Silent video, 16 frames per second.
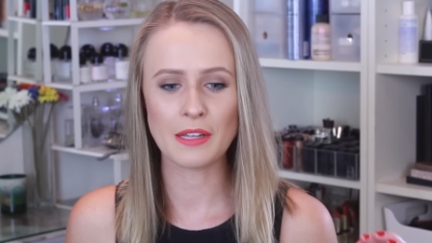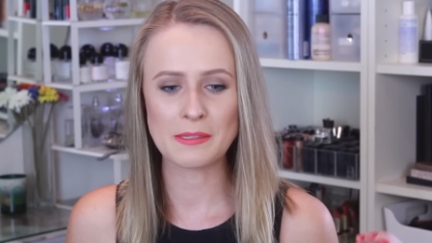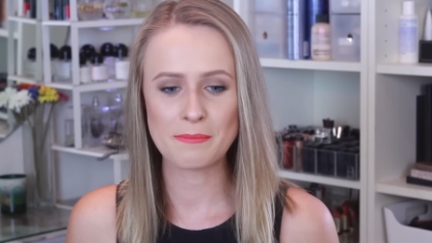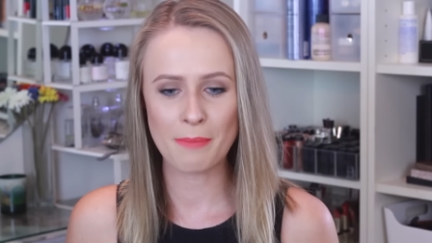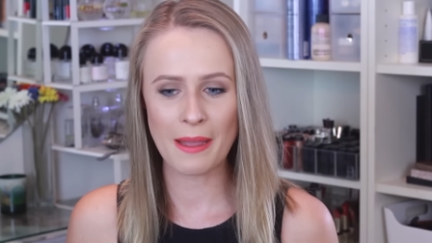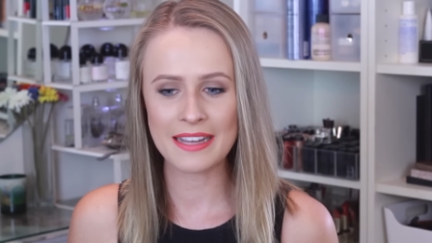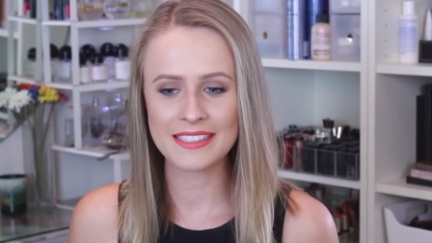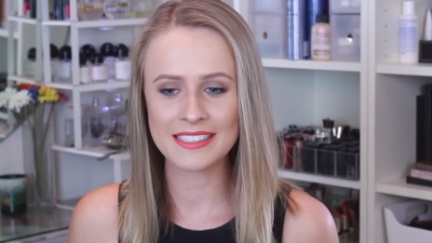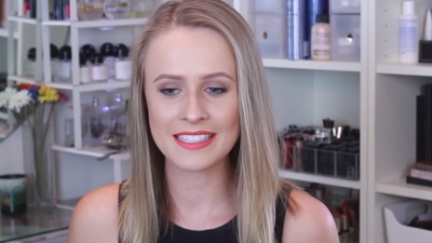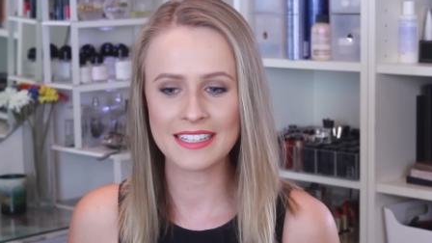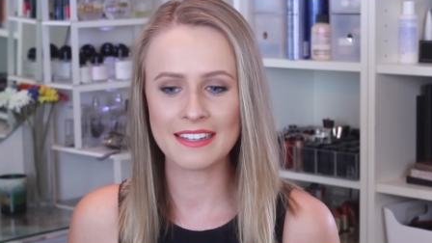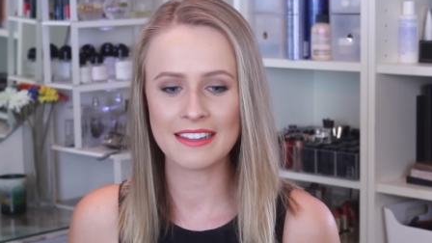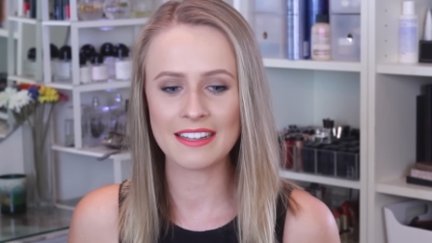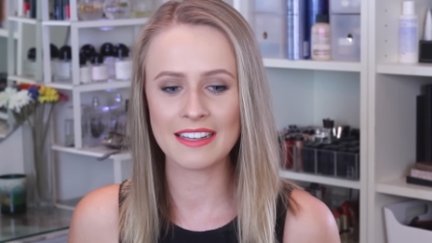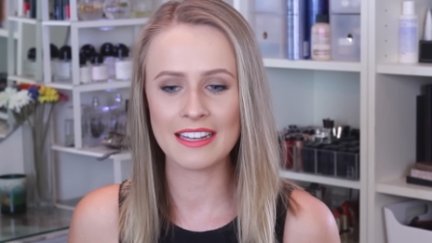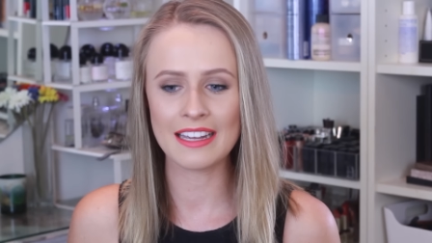It's
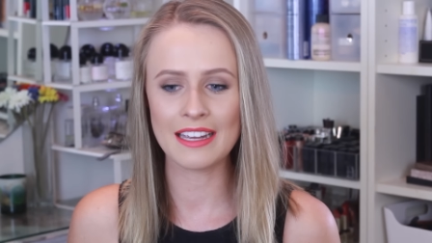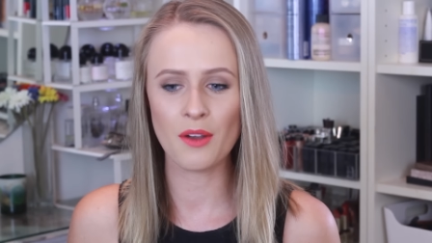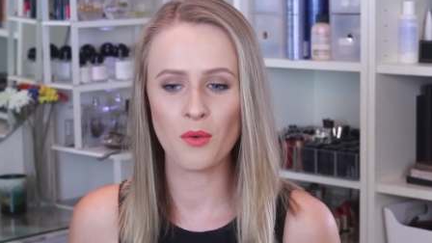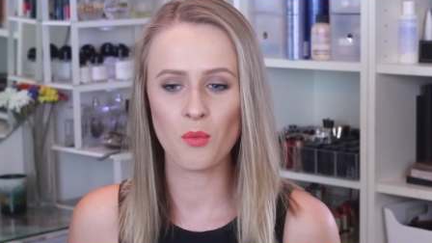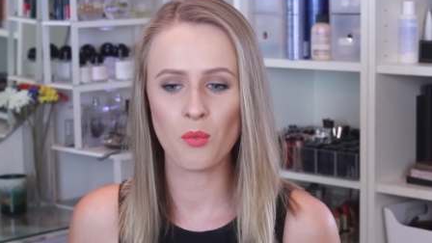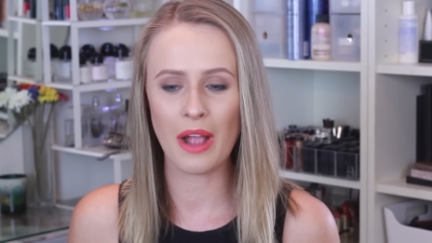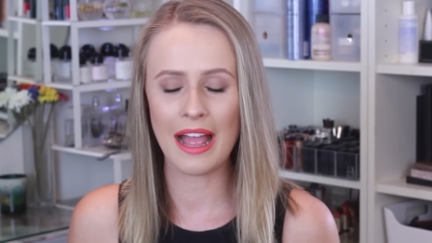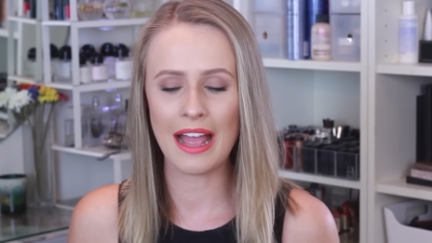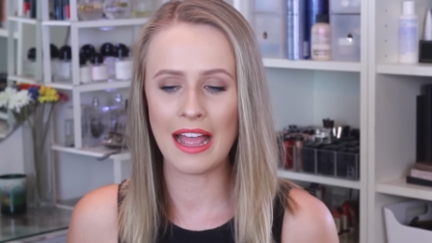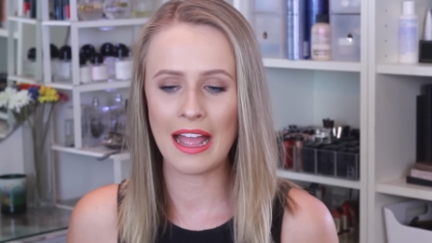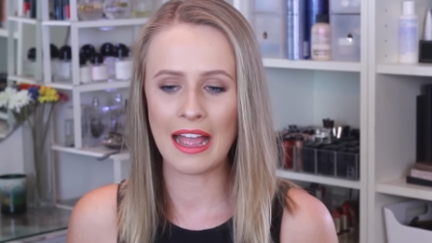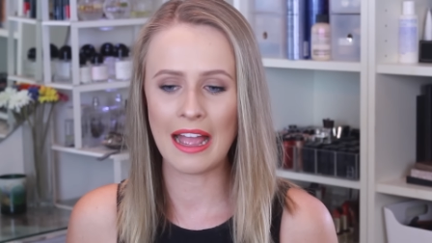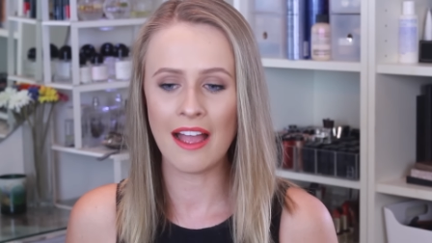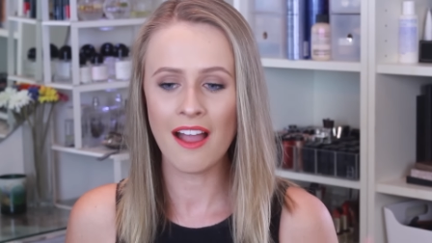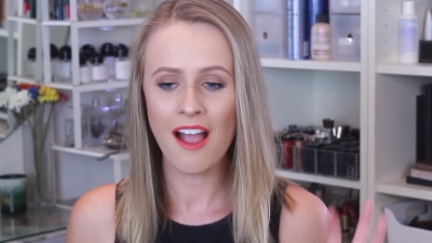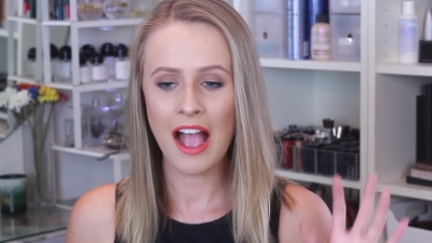basically
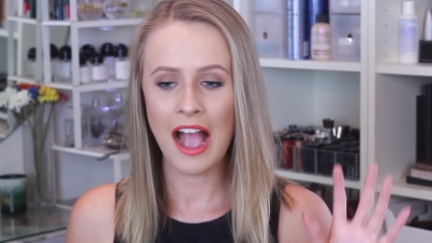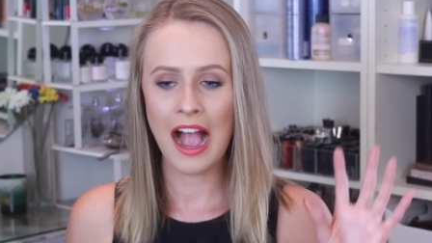where